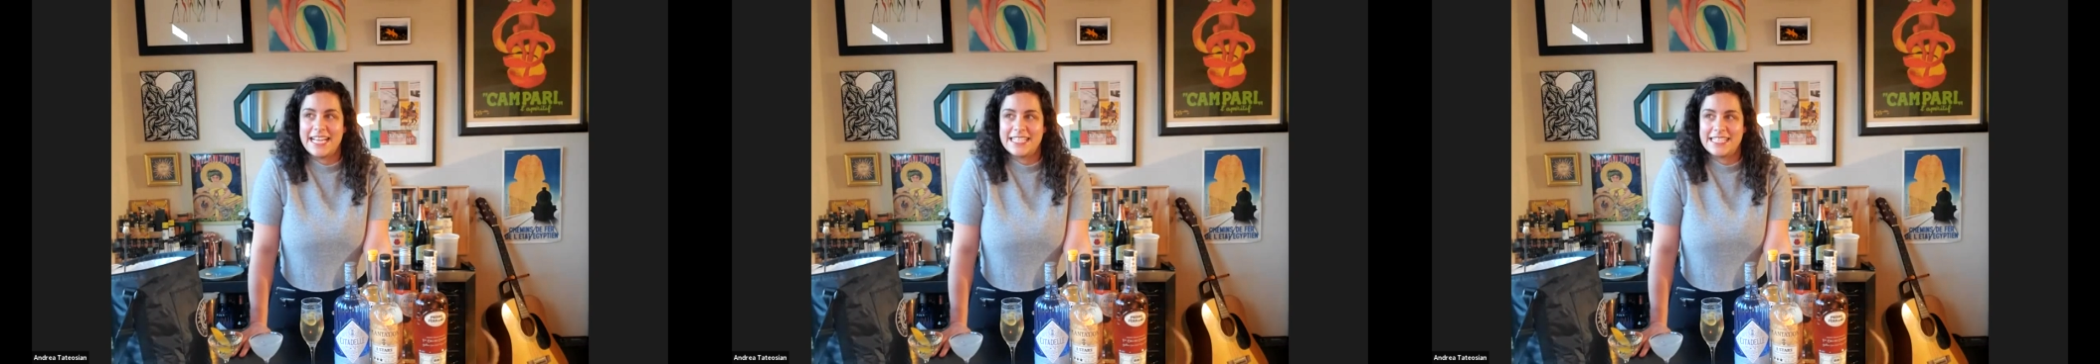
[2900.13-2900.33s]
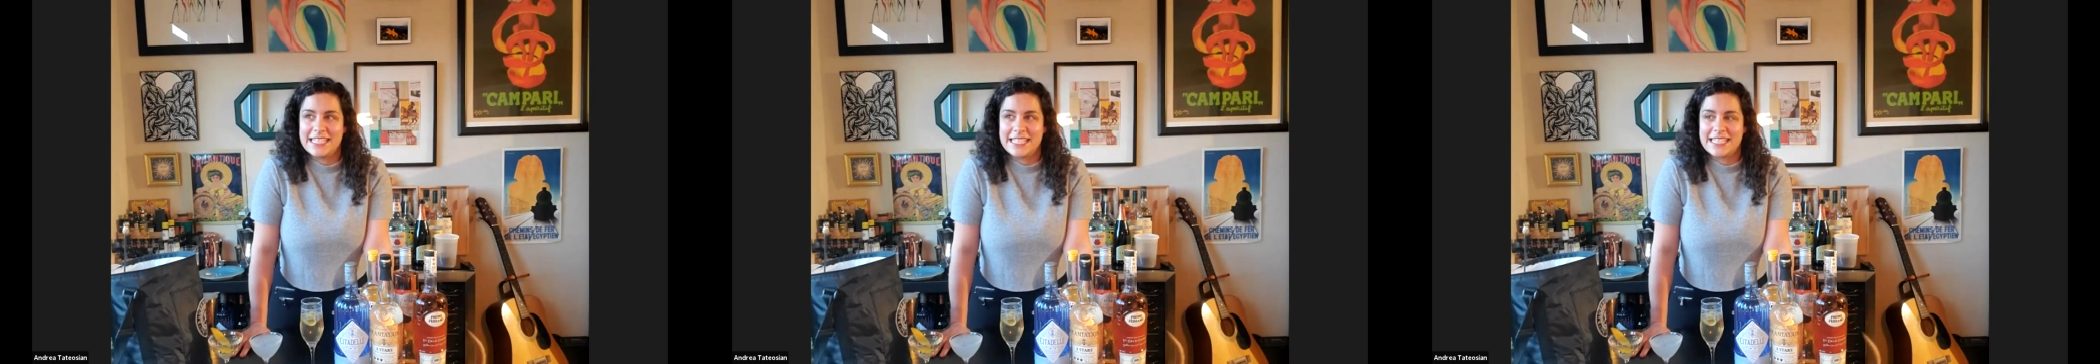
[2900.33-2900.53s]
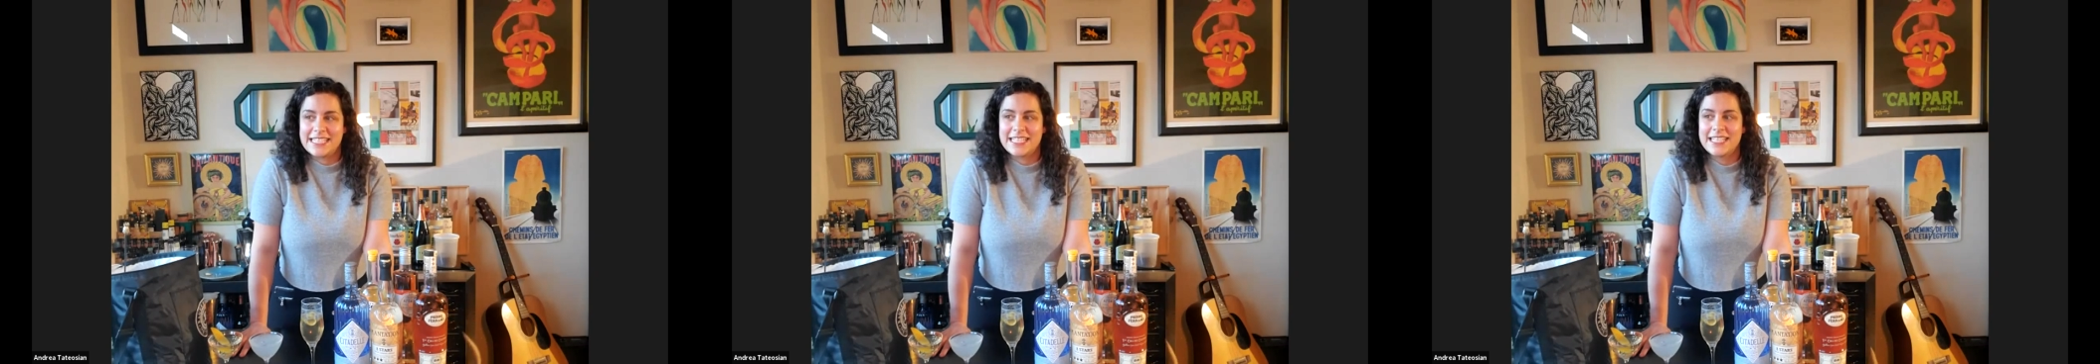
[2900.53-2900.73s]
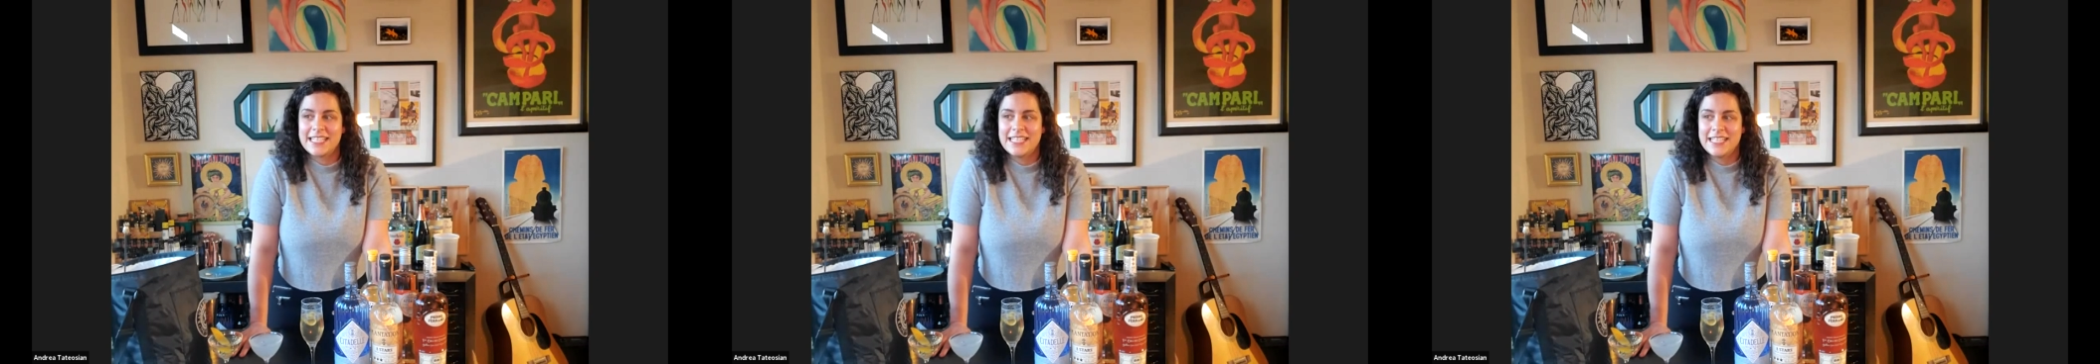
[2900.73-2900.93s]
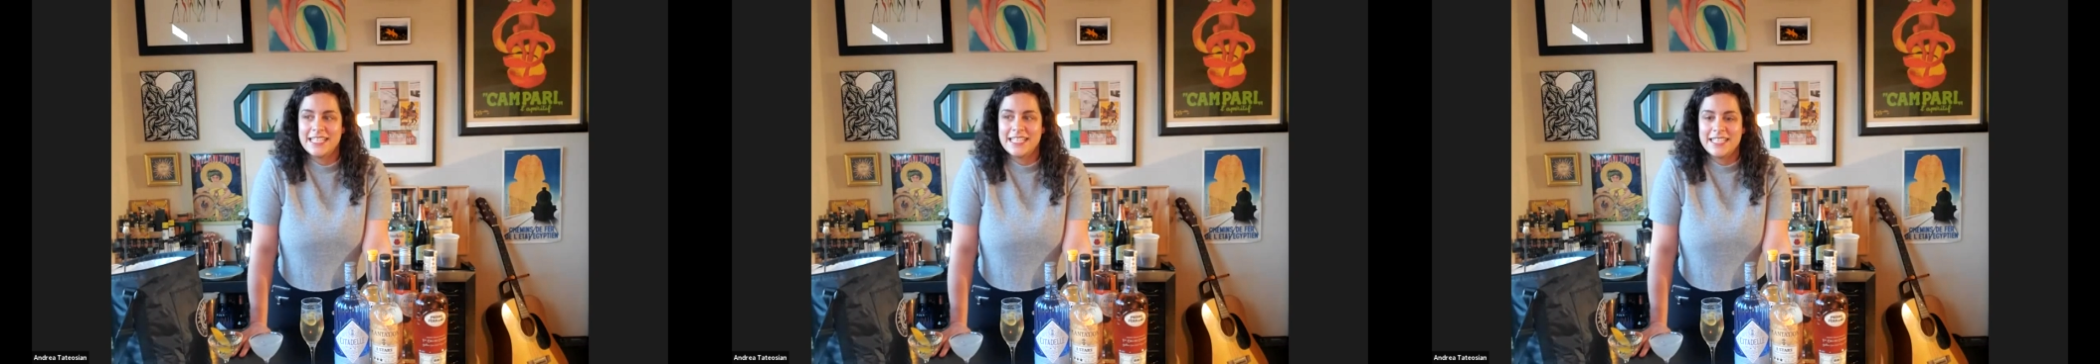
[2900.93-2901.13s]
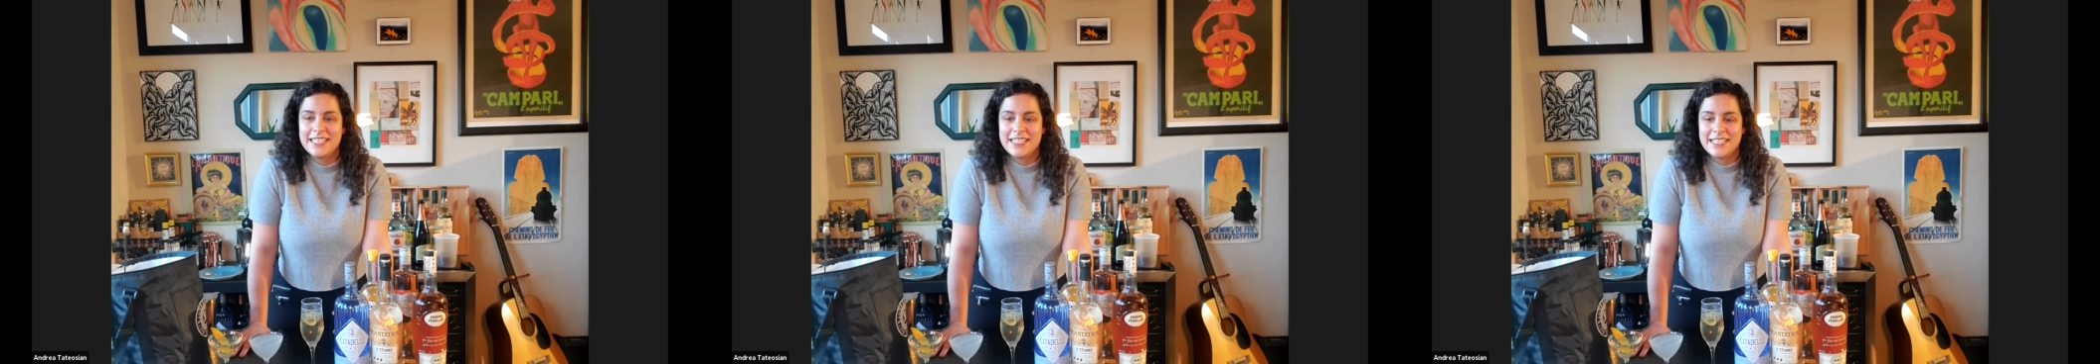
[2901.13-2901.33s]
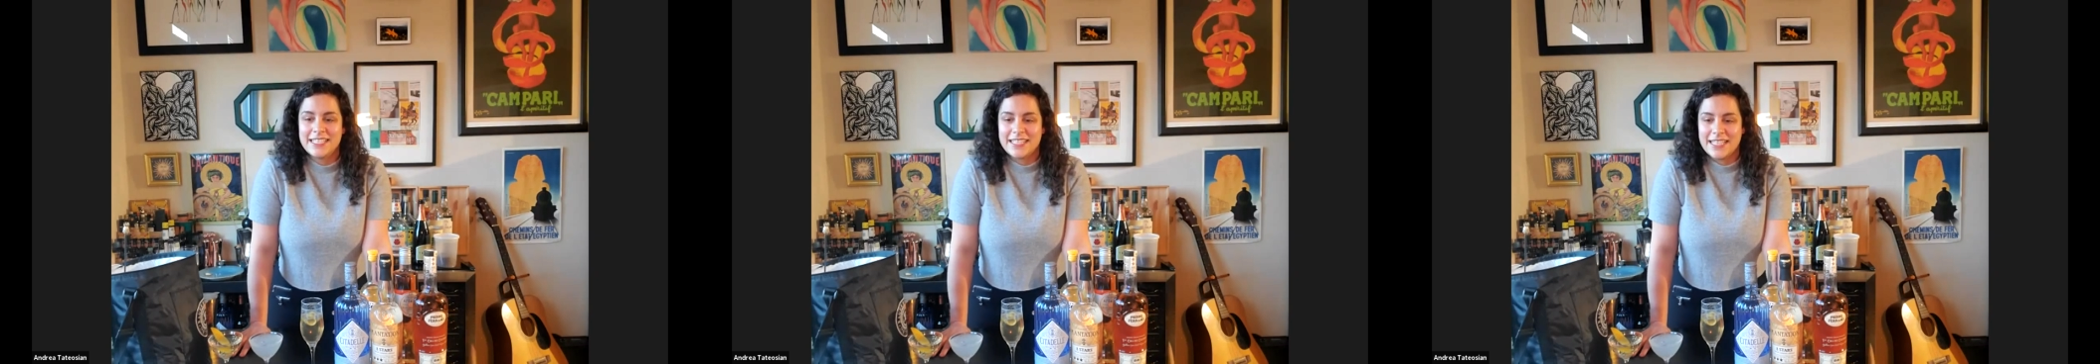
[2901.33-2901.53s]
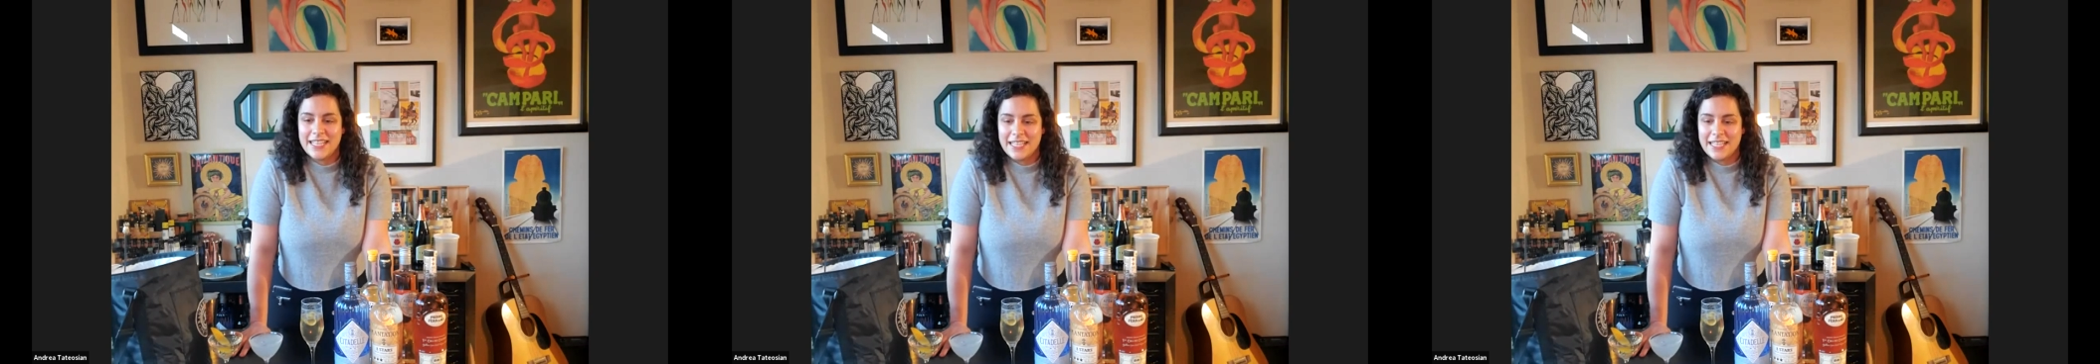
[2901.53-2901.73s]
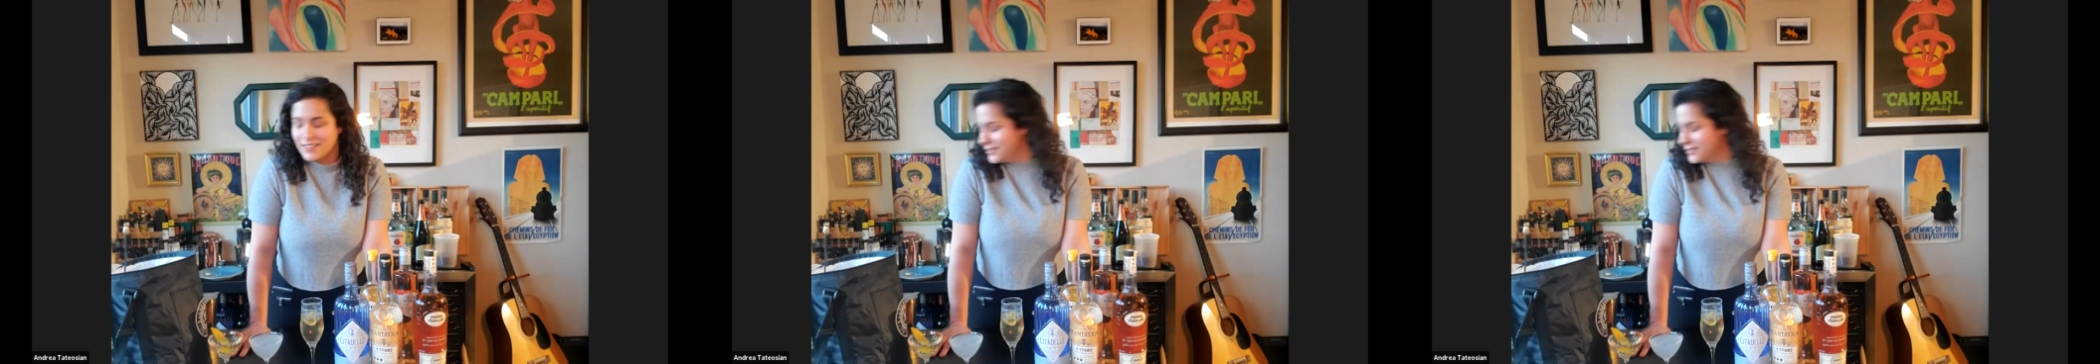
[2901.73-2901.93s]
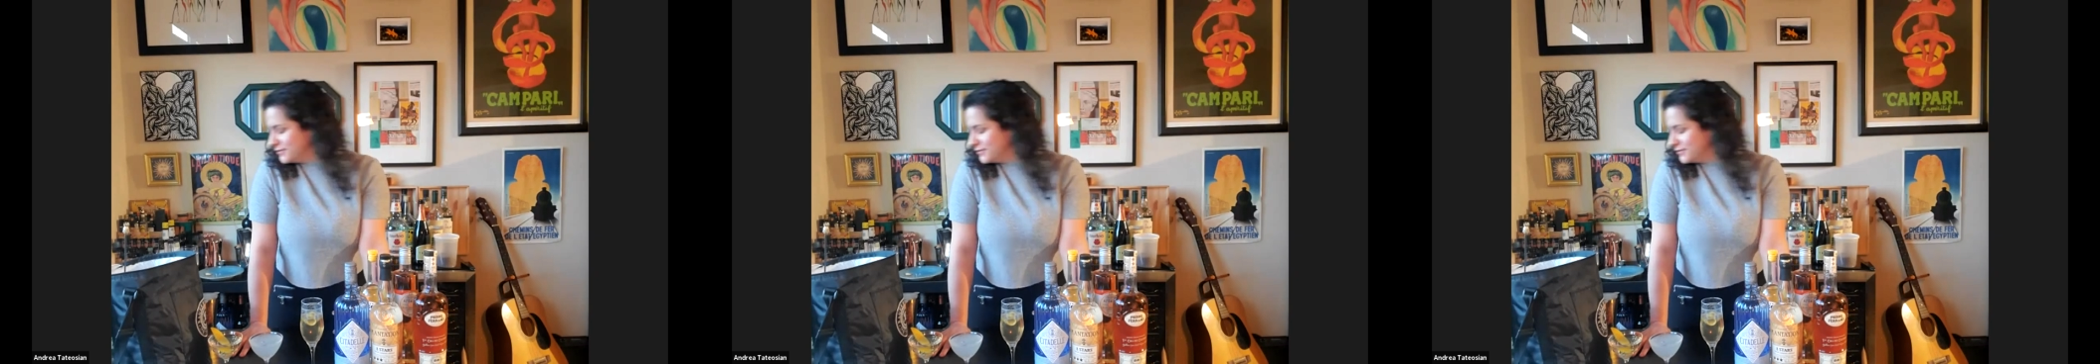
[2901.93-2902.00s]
as like